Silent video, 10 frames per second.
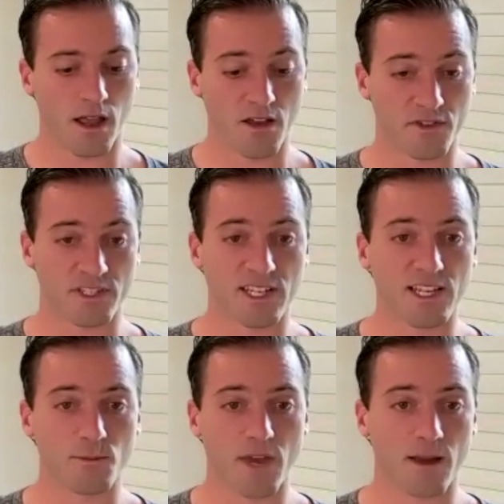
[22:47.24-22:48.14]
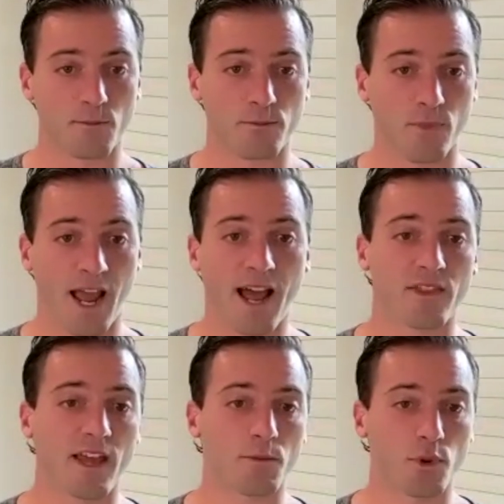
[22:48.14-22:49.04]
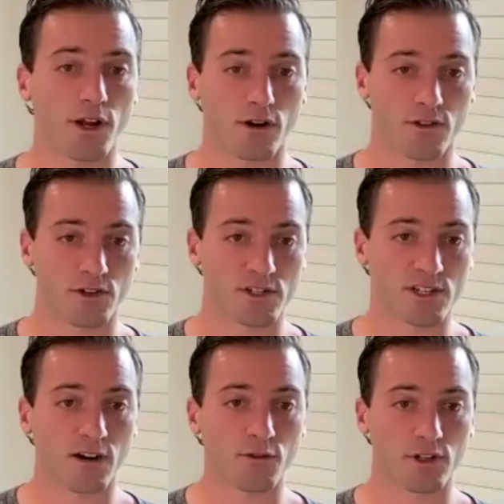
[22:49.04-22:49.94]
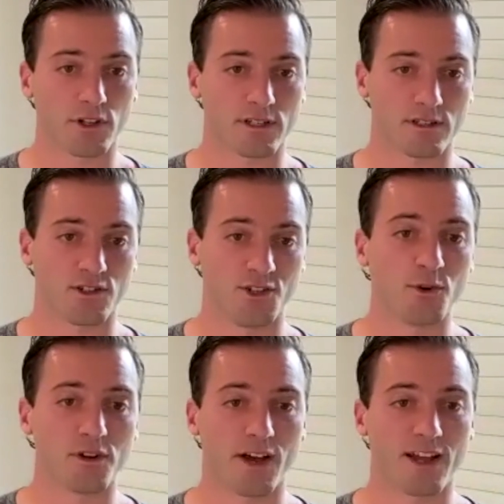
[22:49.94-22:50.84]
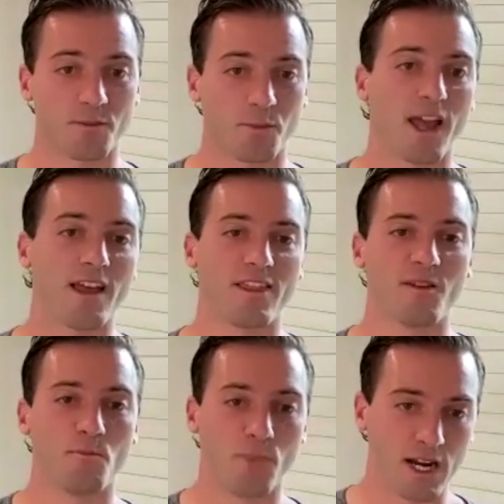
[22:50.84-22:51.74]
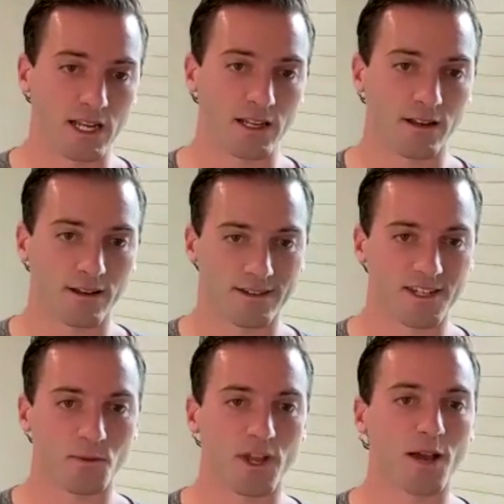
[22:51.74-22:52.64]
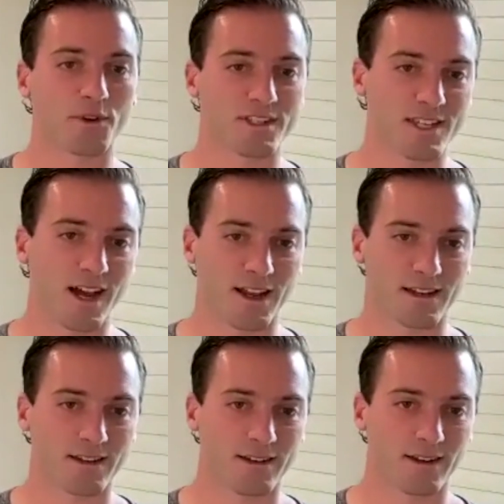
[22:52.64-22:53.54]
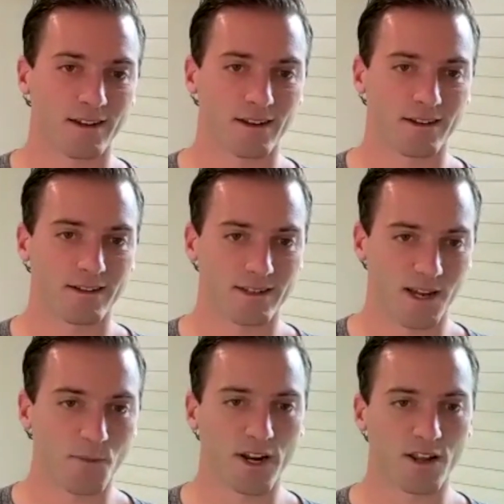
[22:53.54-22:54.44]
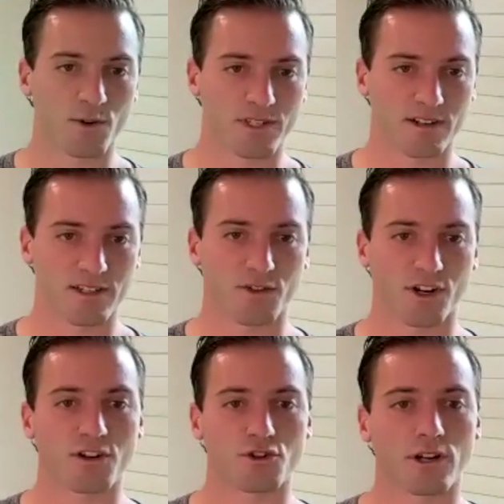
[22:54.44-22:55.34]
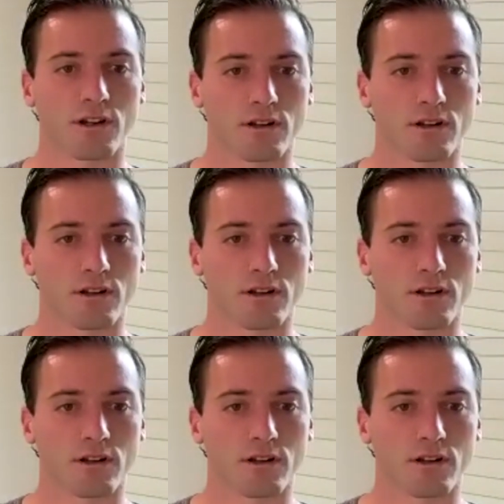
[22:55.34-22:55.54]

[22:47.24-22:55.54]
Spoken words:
if a team had that player on their discovery list, you would have had to pay them money to be able to sign somebody who's in a different country.